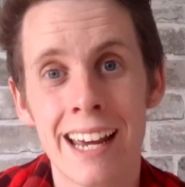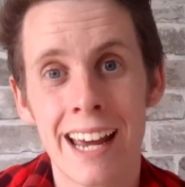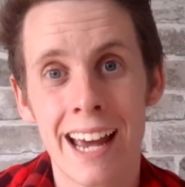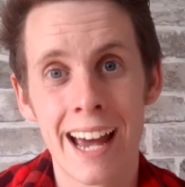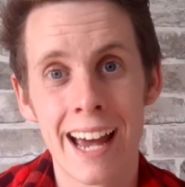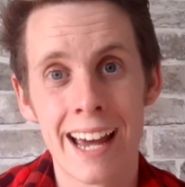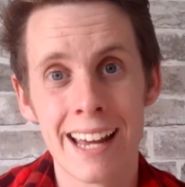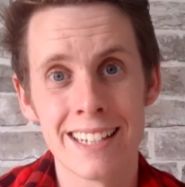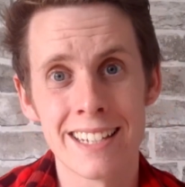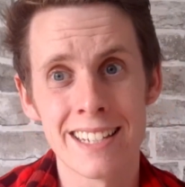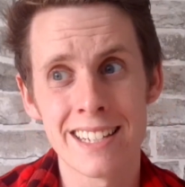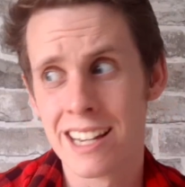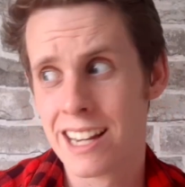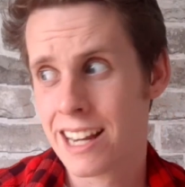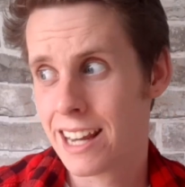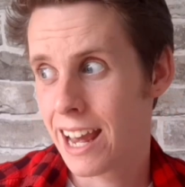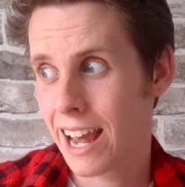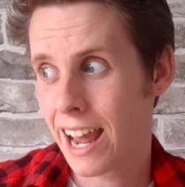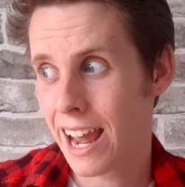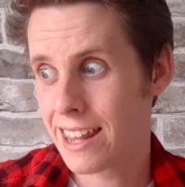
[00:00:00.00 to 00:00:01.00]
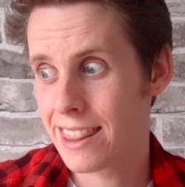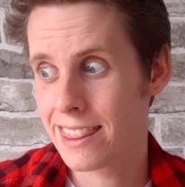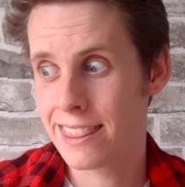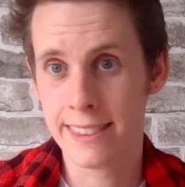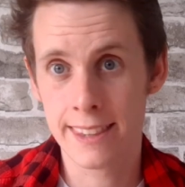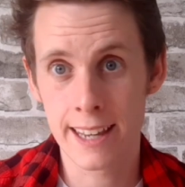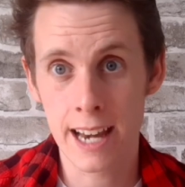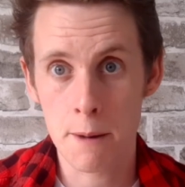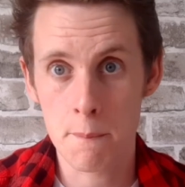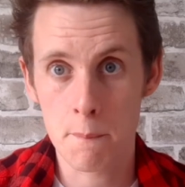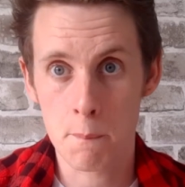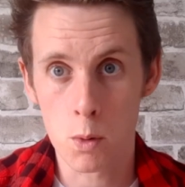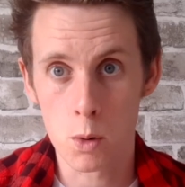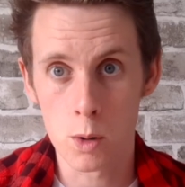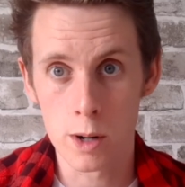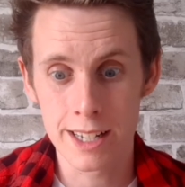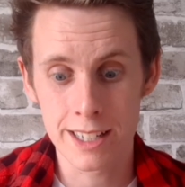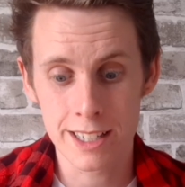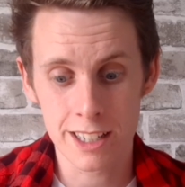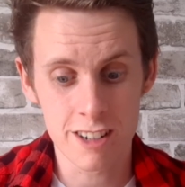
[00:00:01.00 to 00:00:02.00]
and at that
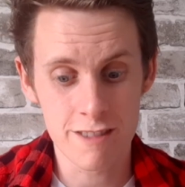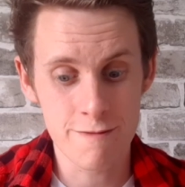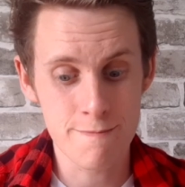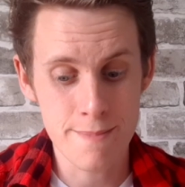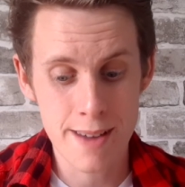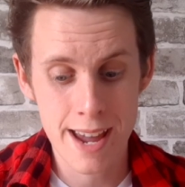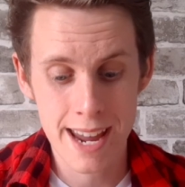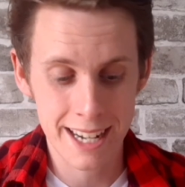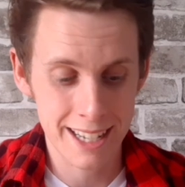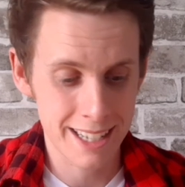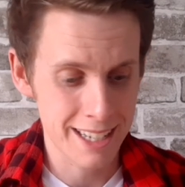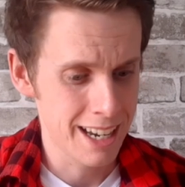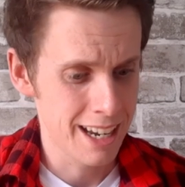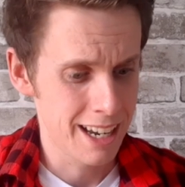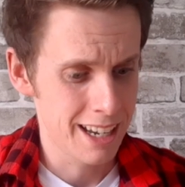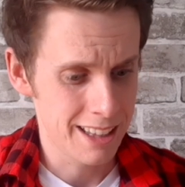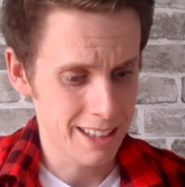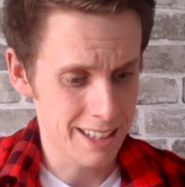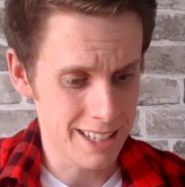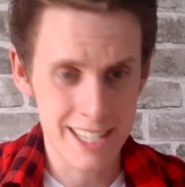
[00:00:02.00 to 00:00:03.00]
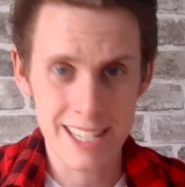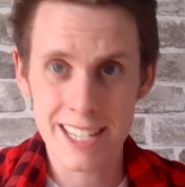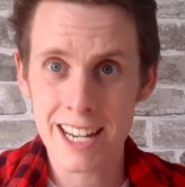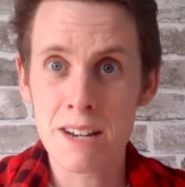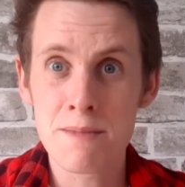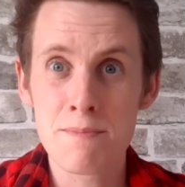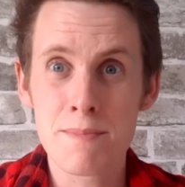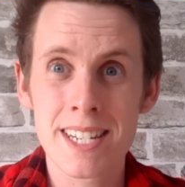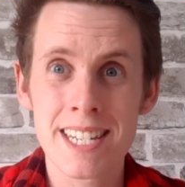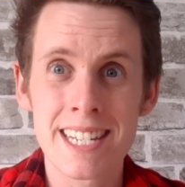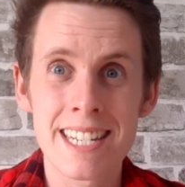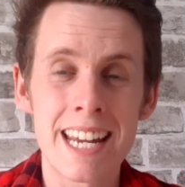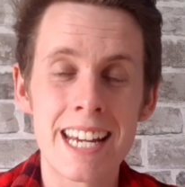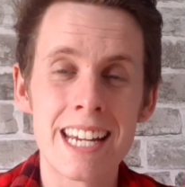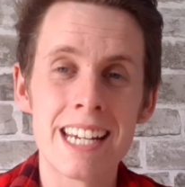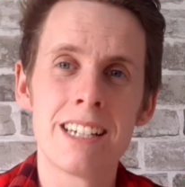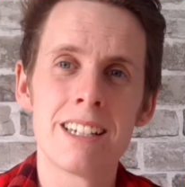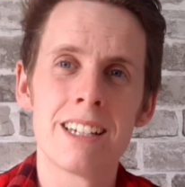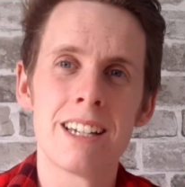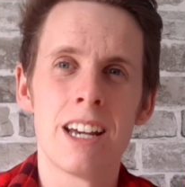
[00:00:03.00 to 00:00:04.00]
point I've made the same
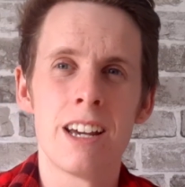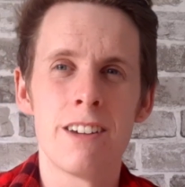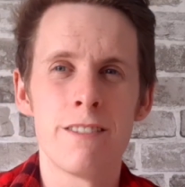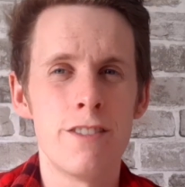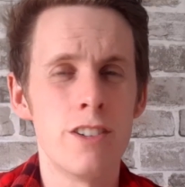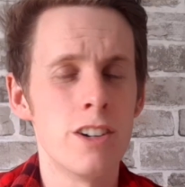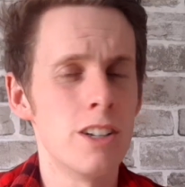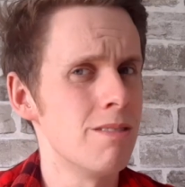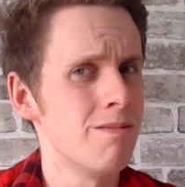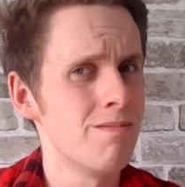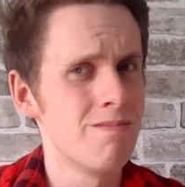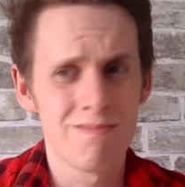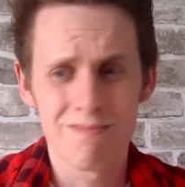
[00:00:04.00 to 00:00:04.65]
mistake for,